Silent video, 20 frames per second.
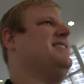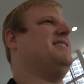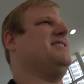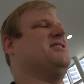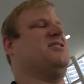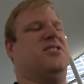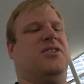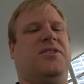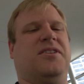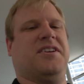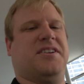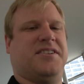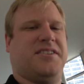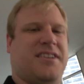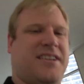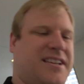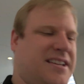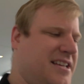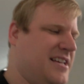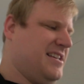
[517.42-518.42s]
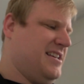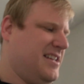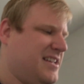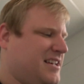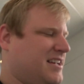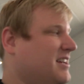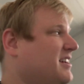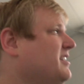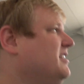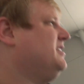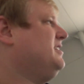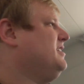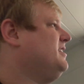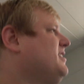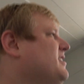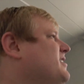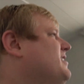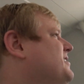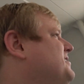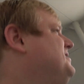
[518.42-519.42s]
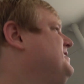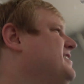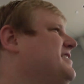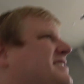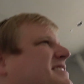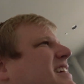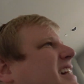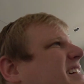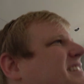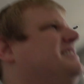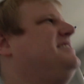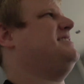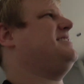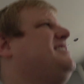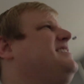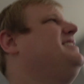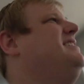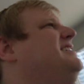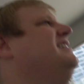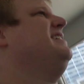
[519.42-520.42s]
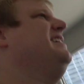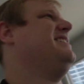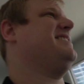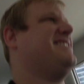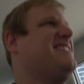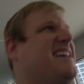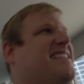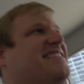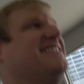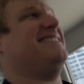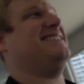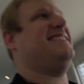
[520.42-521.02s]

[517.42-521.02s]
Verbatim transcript: Let's do this. Let's see the sights and sight the